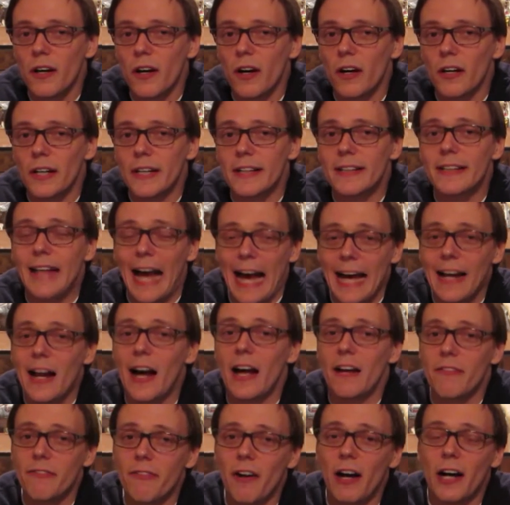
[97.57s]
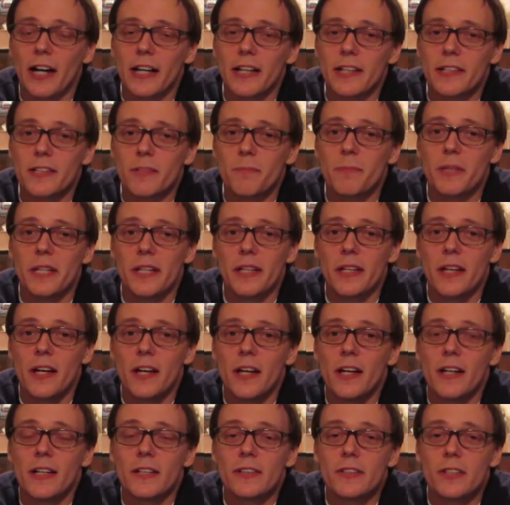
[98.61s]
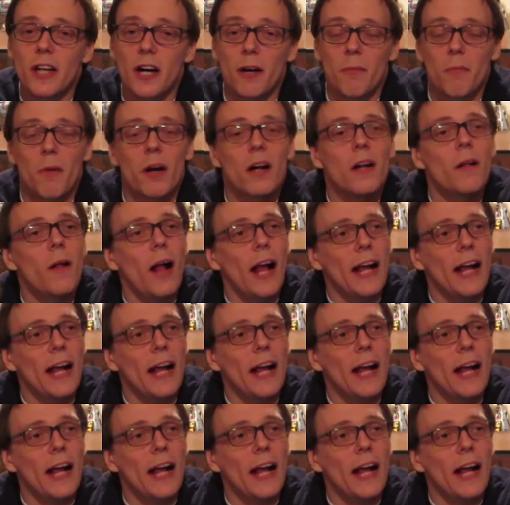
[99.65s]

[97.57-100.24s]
Alright, that I find to be dumb.